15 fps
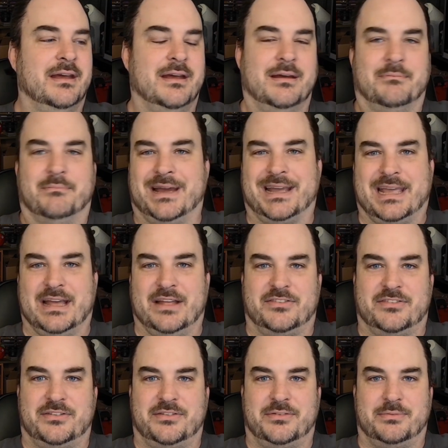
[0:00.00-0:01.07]
My
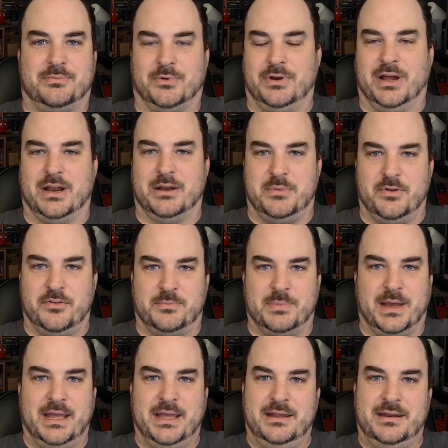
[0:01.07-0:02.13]
cats were not amused
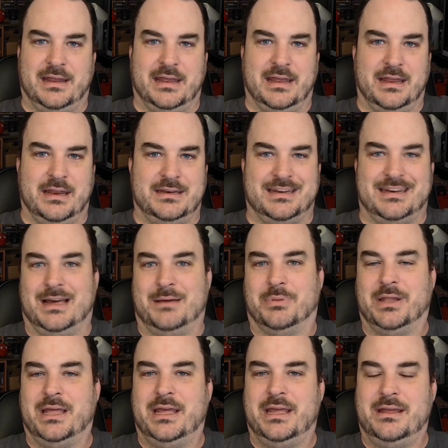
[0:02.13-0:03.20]
by it and did not
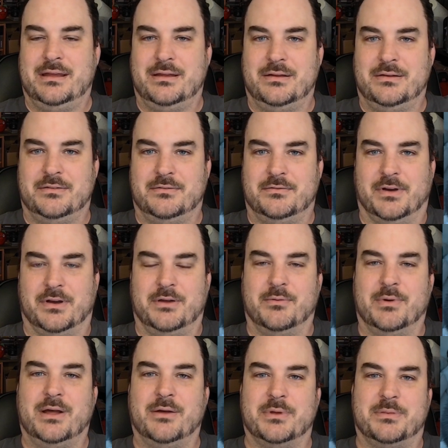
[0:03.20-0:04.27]
play very
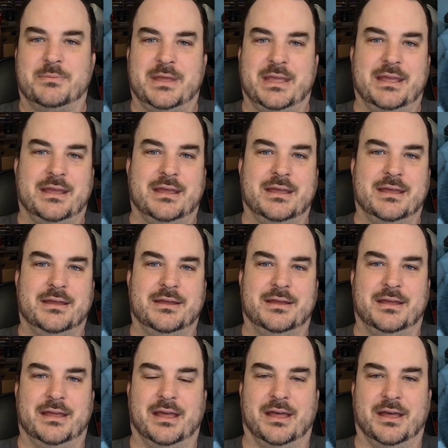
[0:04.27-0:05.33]
well with me
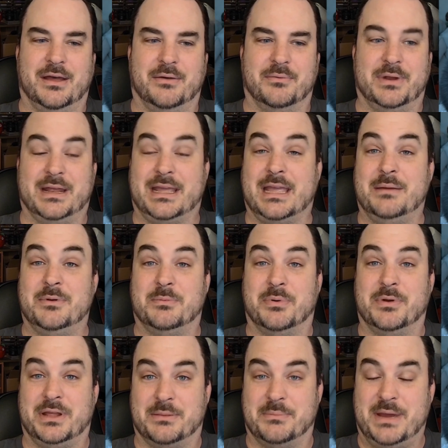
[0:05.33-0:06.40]
when it came to
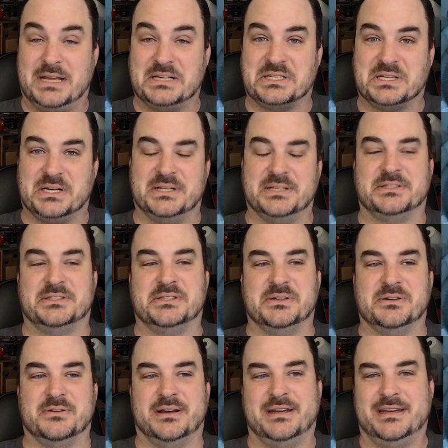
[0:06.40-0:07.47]
putting the mask on,
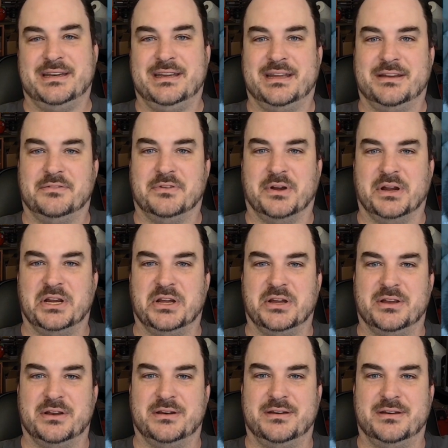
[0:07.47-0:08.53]
so I didn't get very
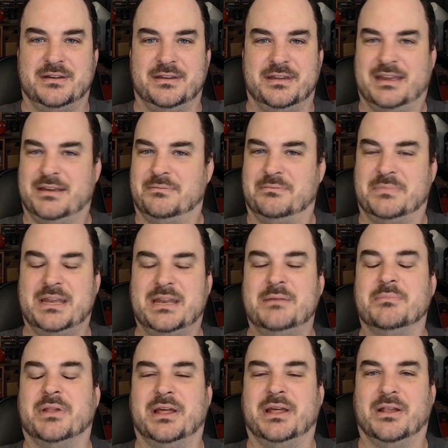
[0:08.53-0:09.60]
good. They
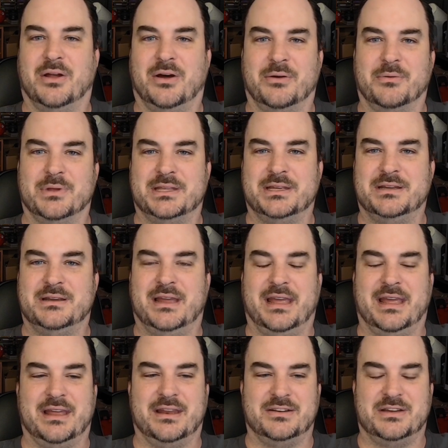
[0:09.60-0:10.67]
didn't play along with it
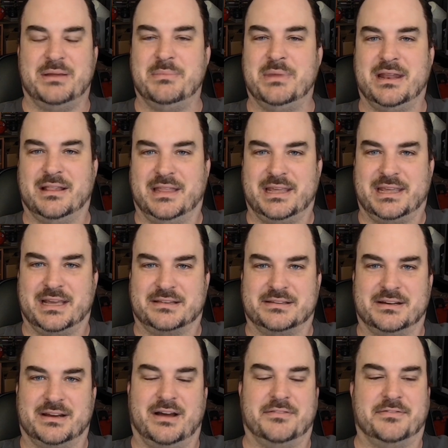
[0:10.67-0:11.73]
and immediately kicked
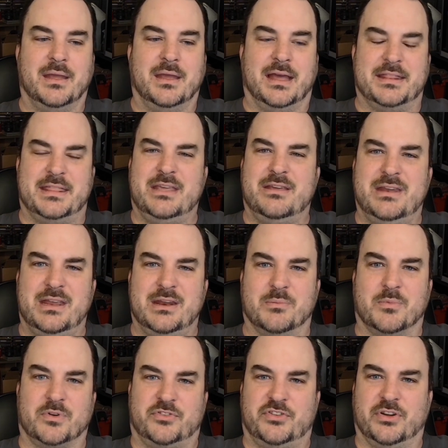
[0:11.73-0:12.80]
it off. I think you need a
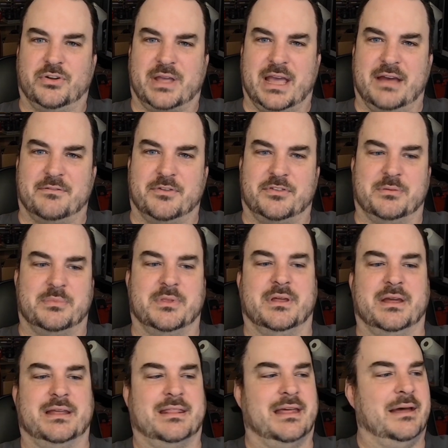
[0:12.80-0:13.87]
more chill cat for something
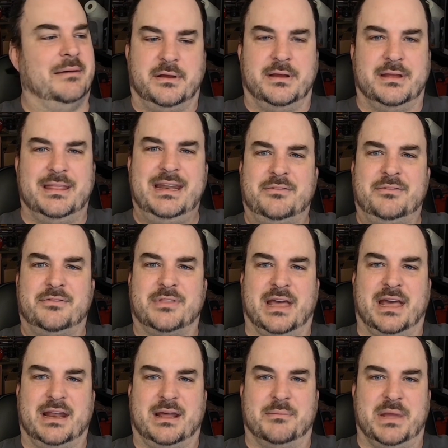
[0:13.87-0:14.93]
like that. And then
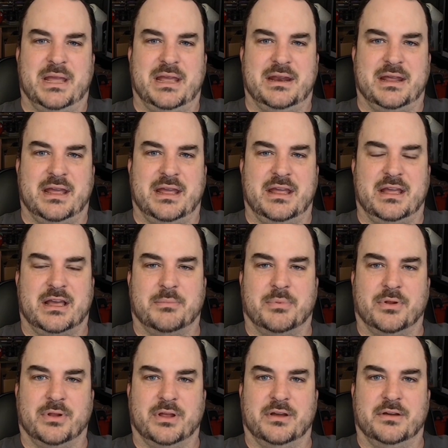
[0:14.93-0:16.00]
that, I made a
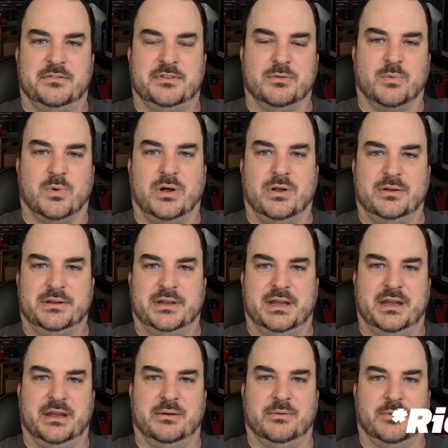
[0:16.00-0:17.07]
couple of DeWalt
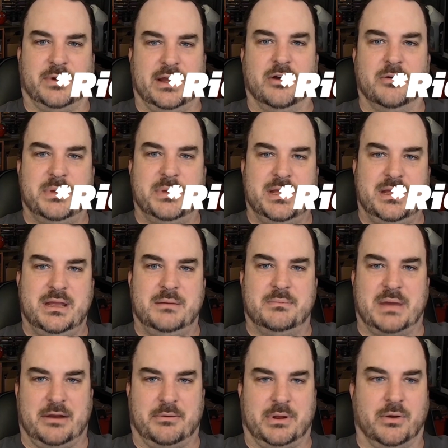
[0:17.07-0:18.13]
and Ryobi
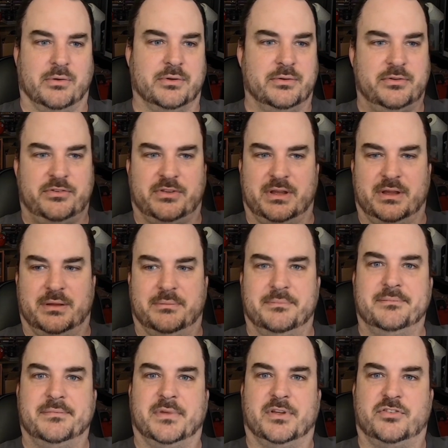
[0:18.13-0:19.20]
battery holders.
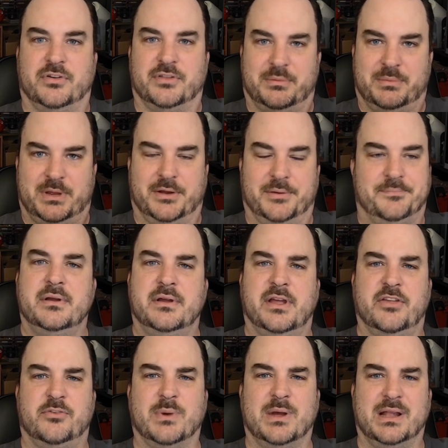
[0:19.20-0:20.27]
I'll show them here,
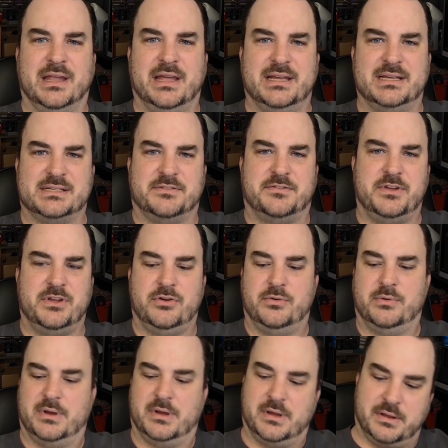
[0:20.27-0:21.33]
as well as a
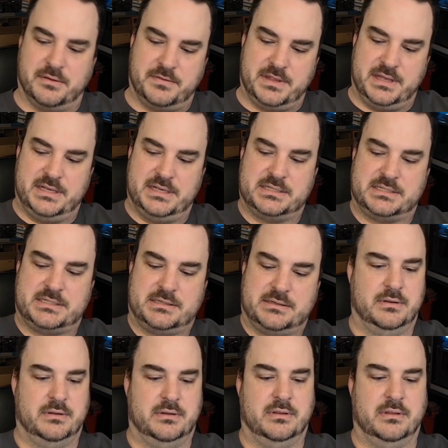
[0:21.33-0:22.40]
few of these
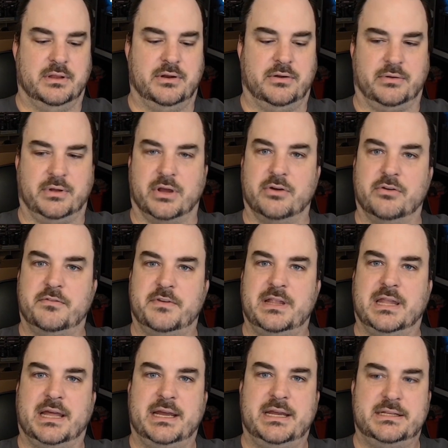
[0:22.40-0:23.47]
little Govee
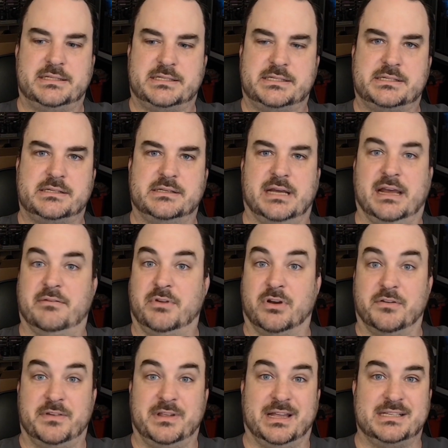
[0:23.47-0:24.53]
lights. I have
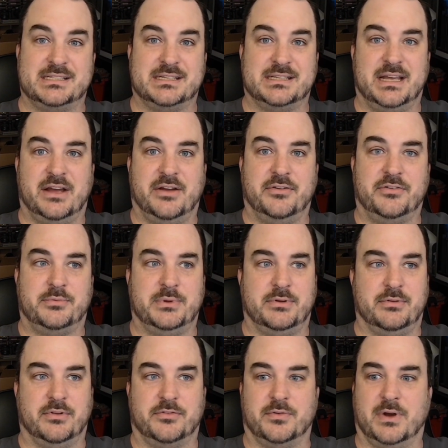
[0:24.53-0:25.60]
Govee lights on the house. We
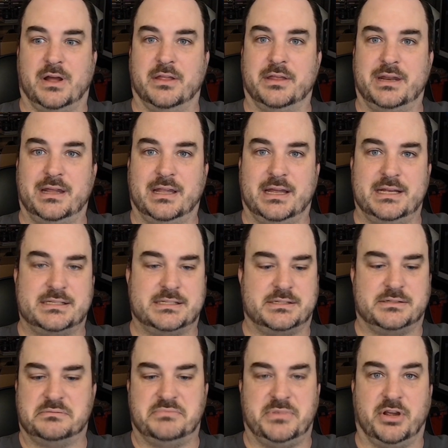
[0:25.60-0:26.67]
do those for holiday
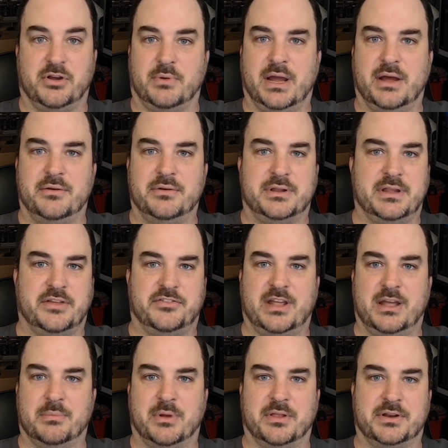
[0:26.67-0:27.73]
lights year round. They
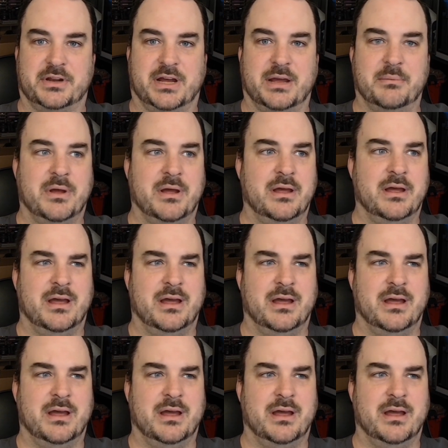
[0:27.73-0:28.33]
stay up all the time.